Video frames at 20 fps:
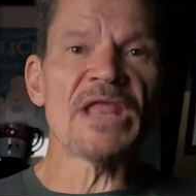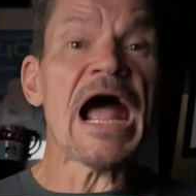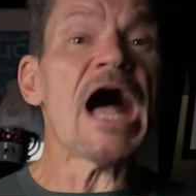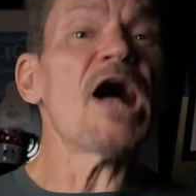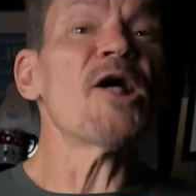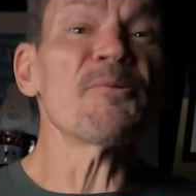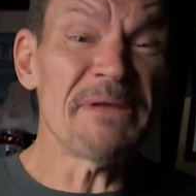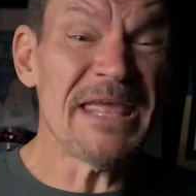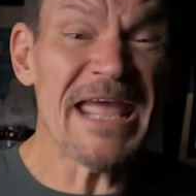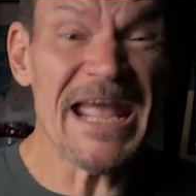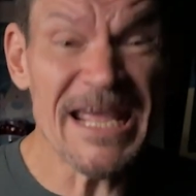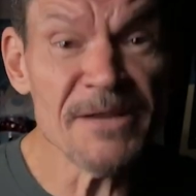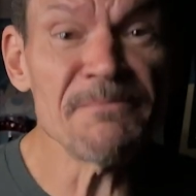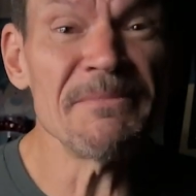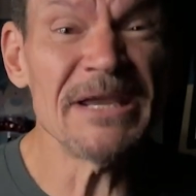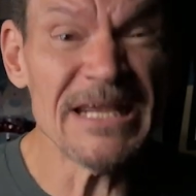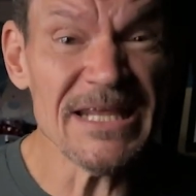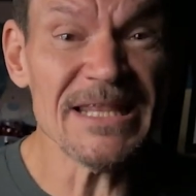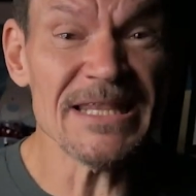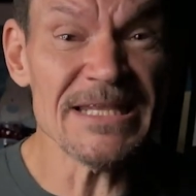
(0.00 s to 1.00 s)
I'll be
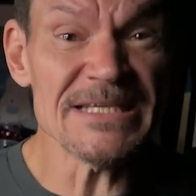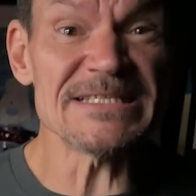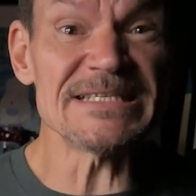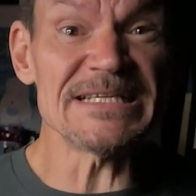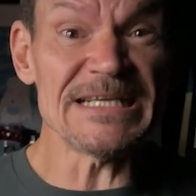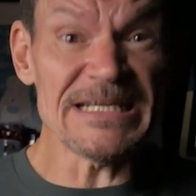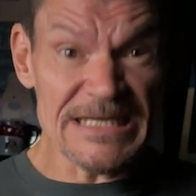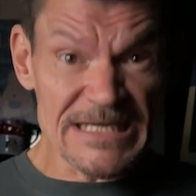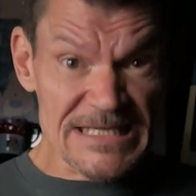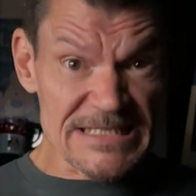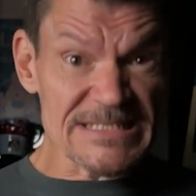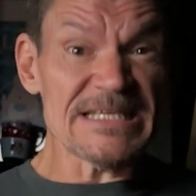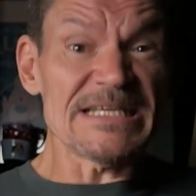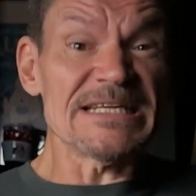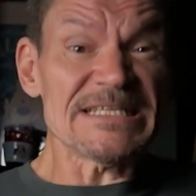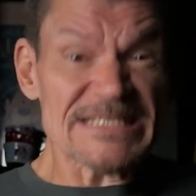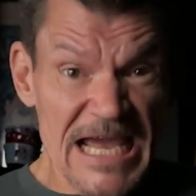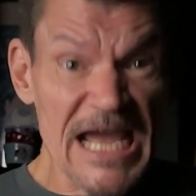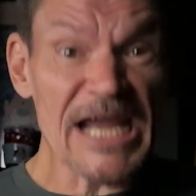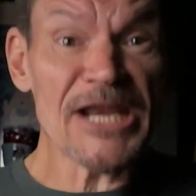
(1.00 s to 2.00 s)
animating this scene in its
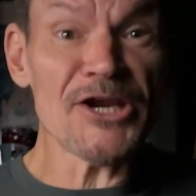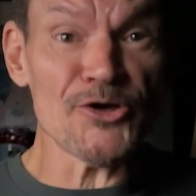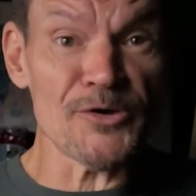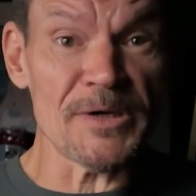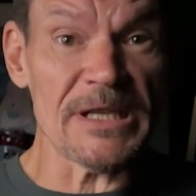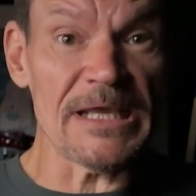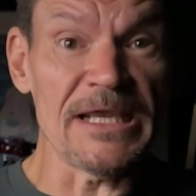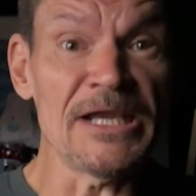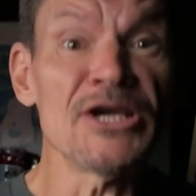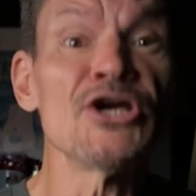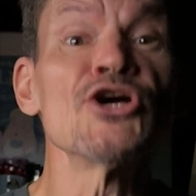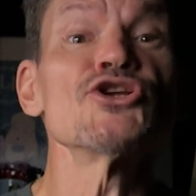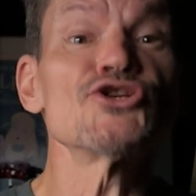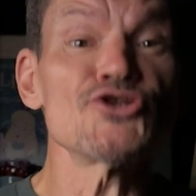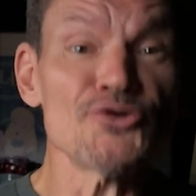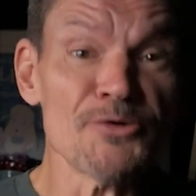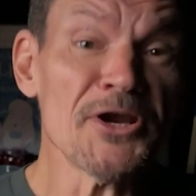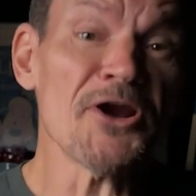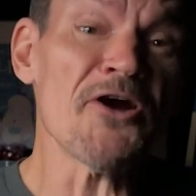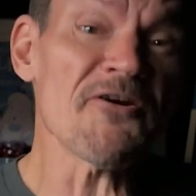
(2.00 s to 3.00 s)
entirety
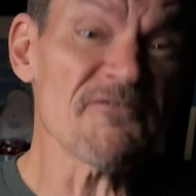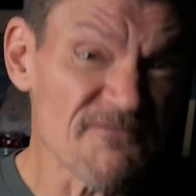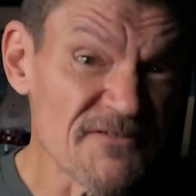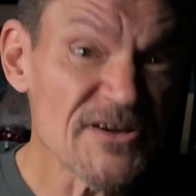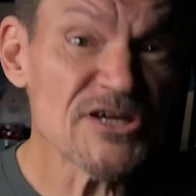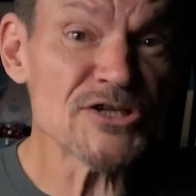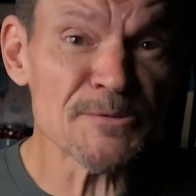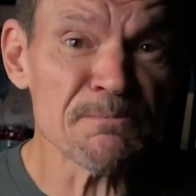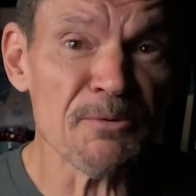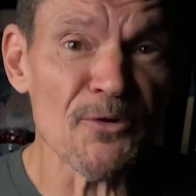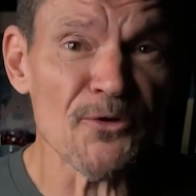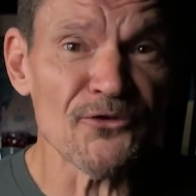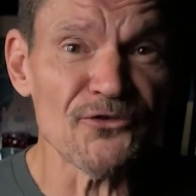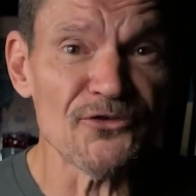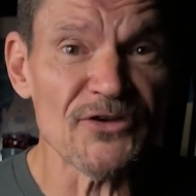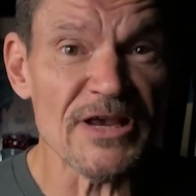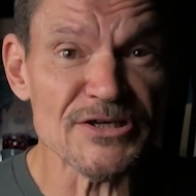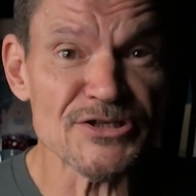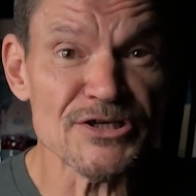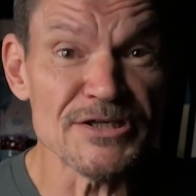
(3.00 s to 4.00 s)
during our fishbowl
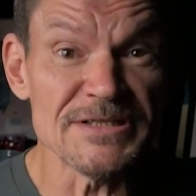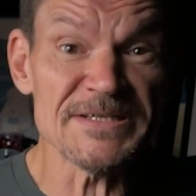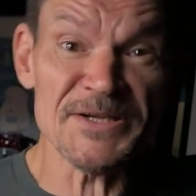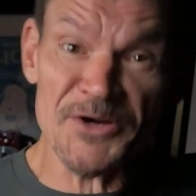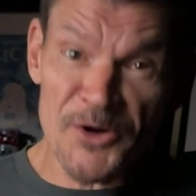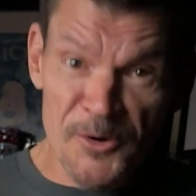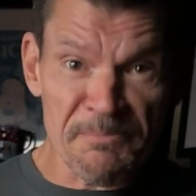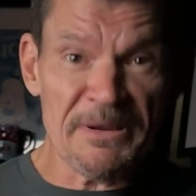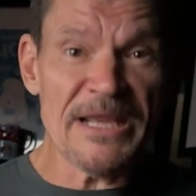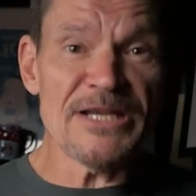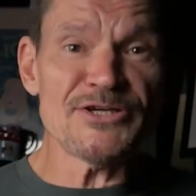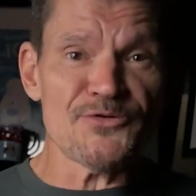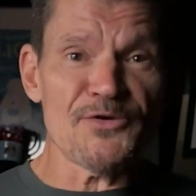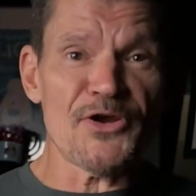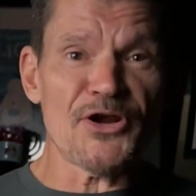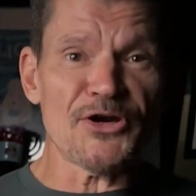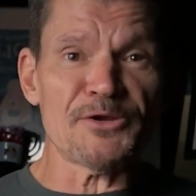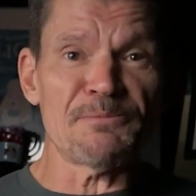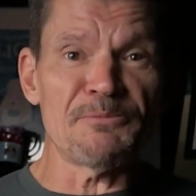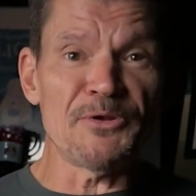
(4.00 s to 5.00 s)
sessions in our
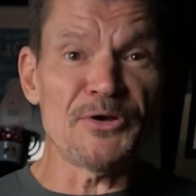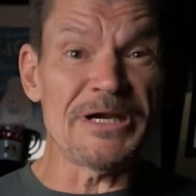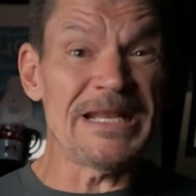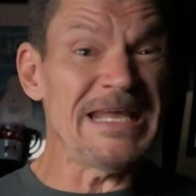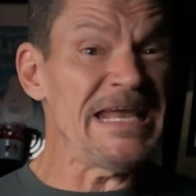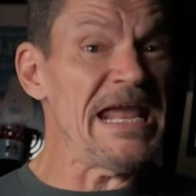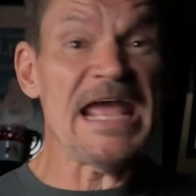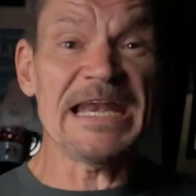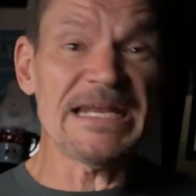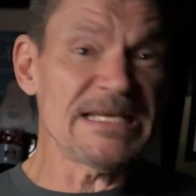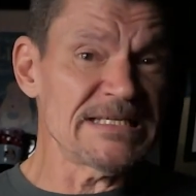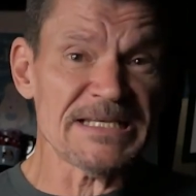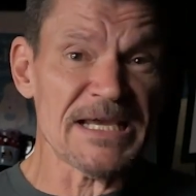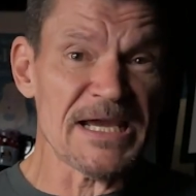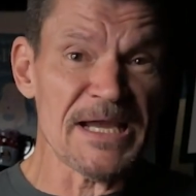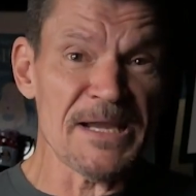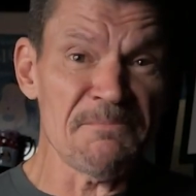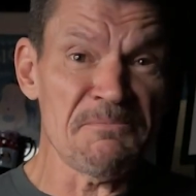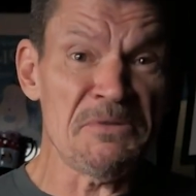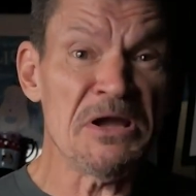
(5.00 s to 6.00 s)
Patreon community
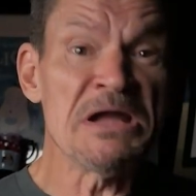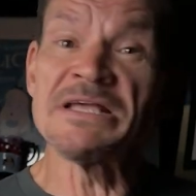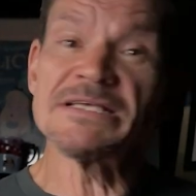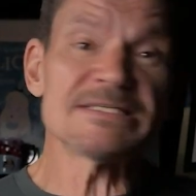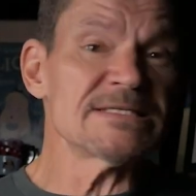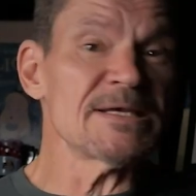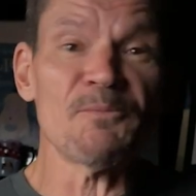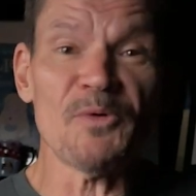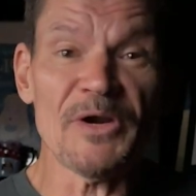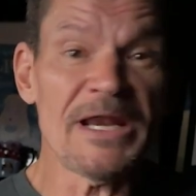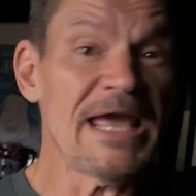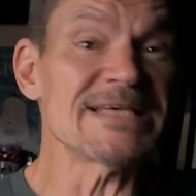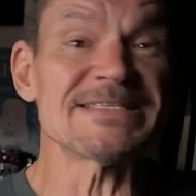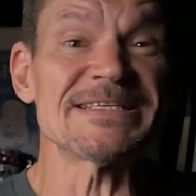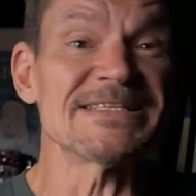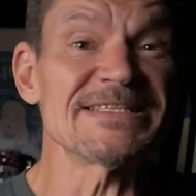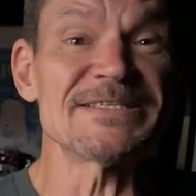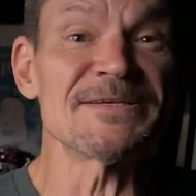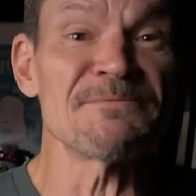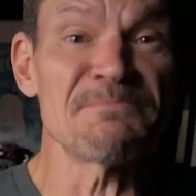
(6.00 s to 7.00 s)
anytime someone
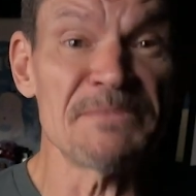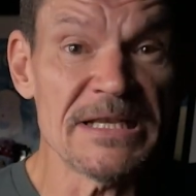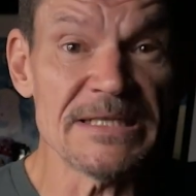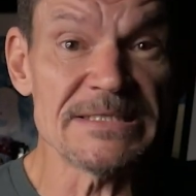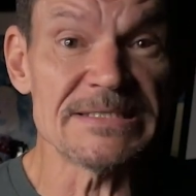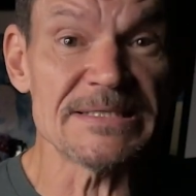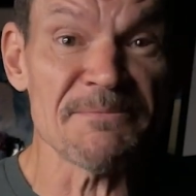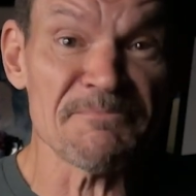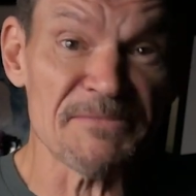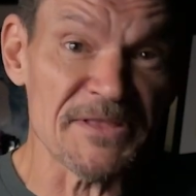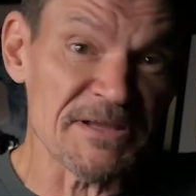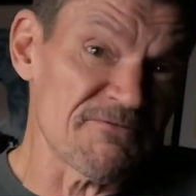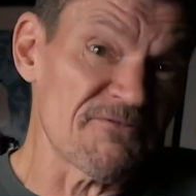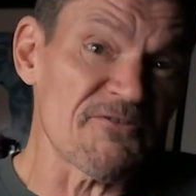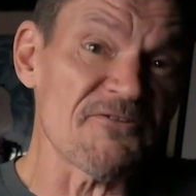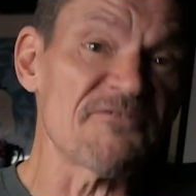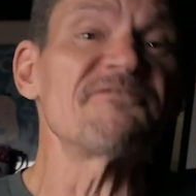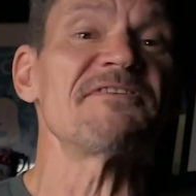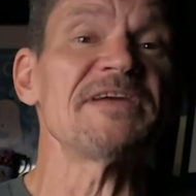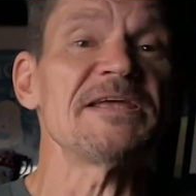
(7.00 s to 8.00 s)
hasn't submitted something
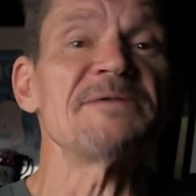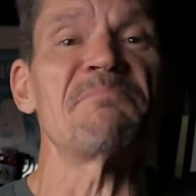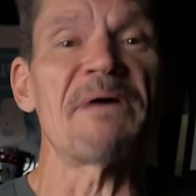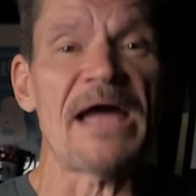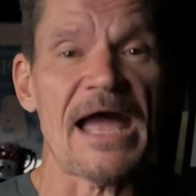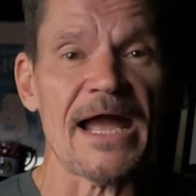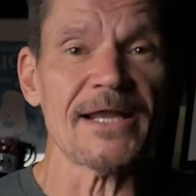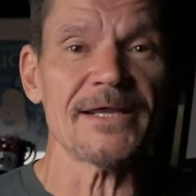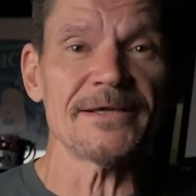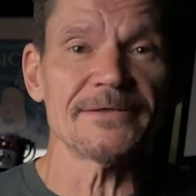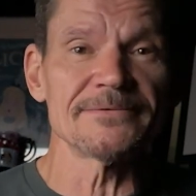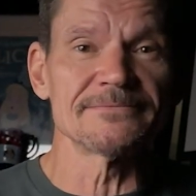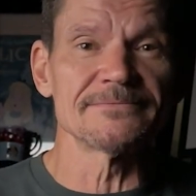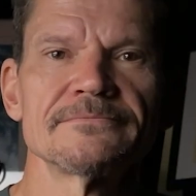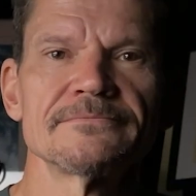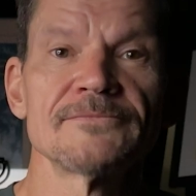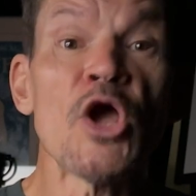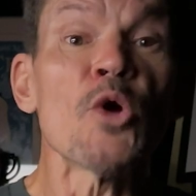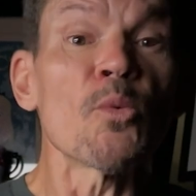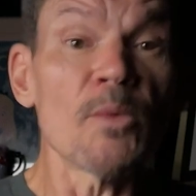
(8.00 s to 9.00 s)
for feedback.
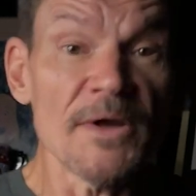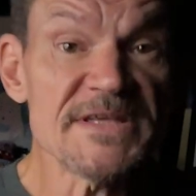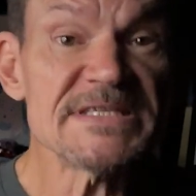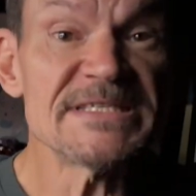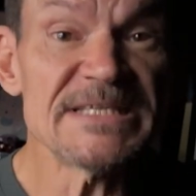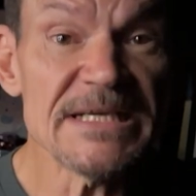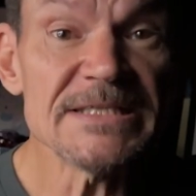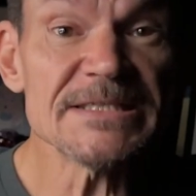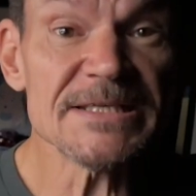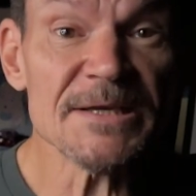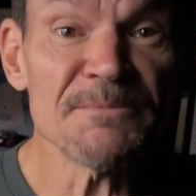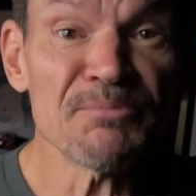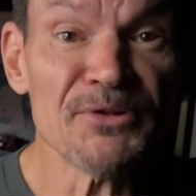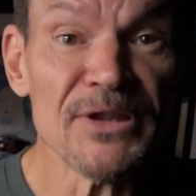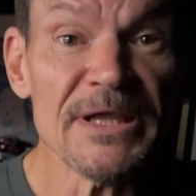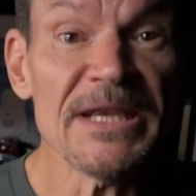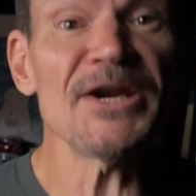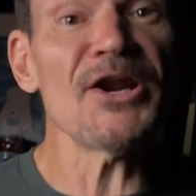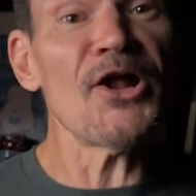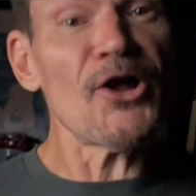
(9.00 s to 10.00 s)
When the scene's
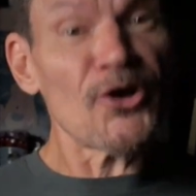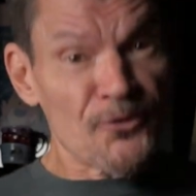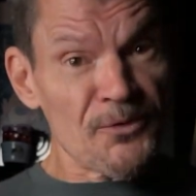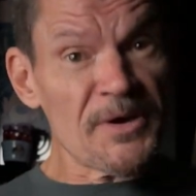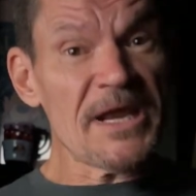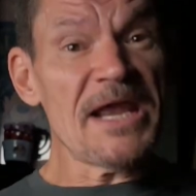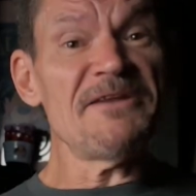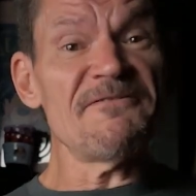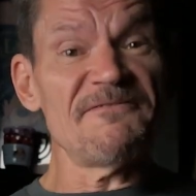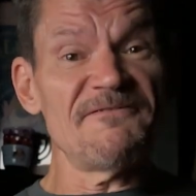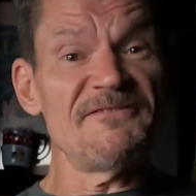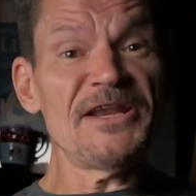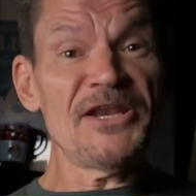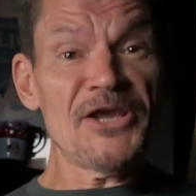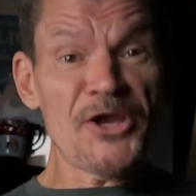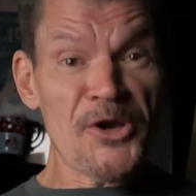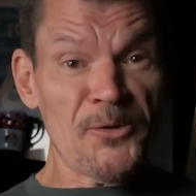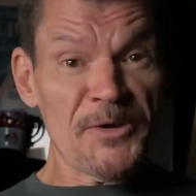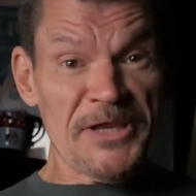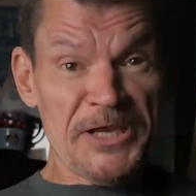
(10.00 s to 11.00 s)
completed, I'll create a
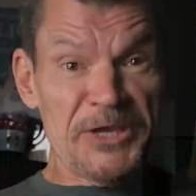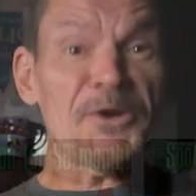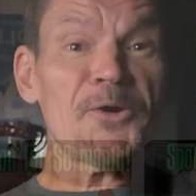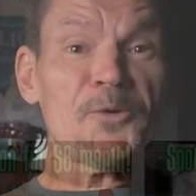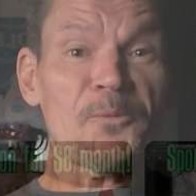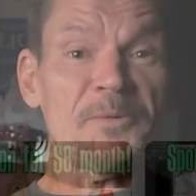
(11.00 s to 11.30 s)
video here